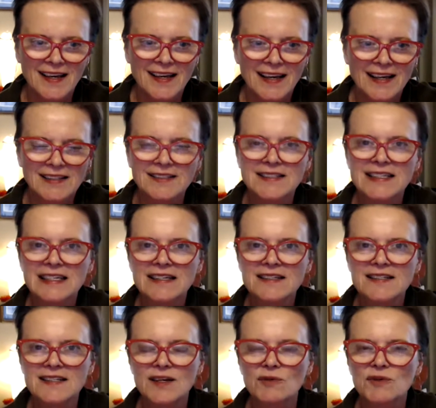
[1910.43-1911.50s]
and
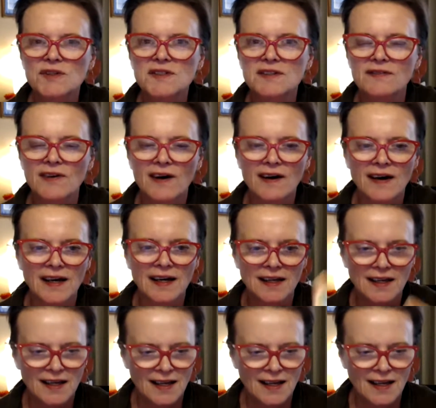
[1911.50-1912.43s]
dancing with divine,